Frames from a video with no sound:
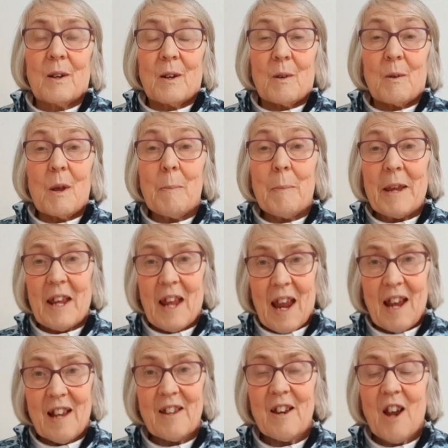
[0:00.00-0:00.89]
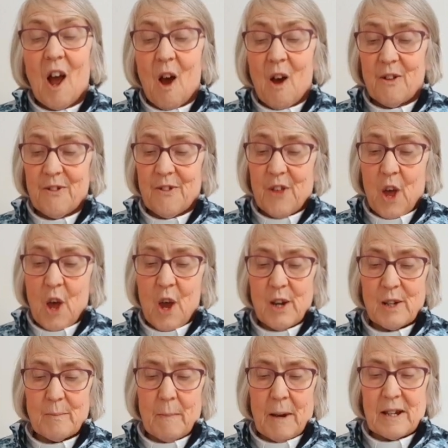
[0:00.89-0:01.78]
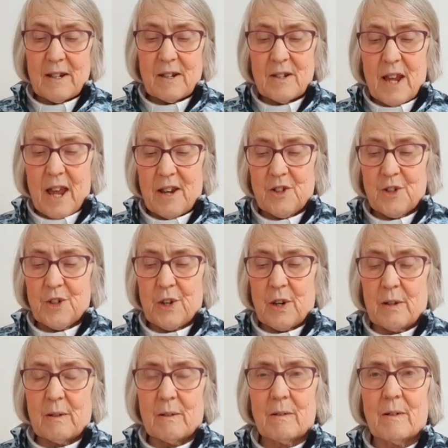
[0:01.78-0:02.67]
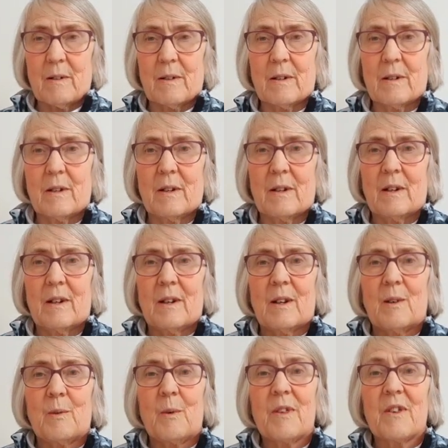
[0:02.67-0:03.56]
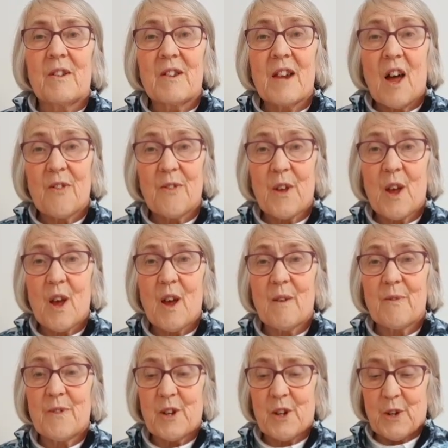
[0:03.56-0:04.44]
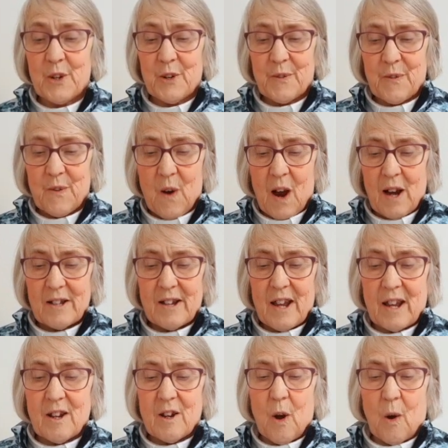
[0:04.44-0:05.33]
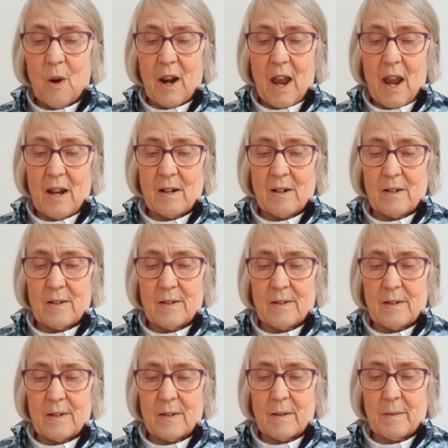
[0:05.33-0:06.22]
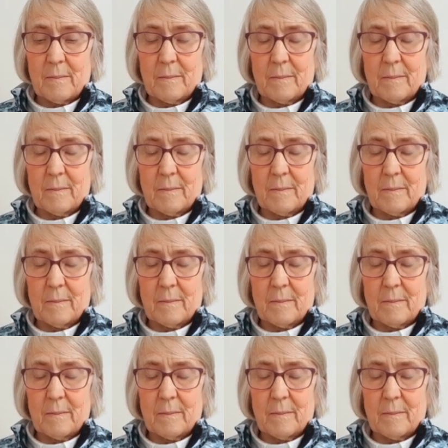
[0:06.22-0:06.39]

We begin our third meditation with another of the Good Friday collects.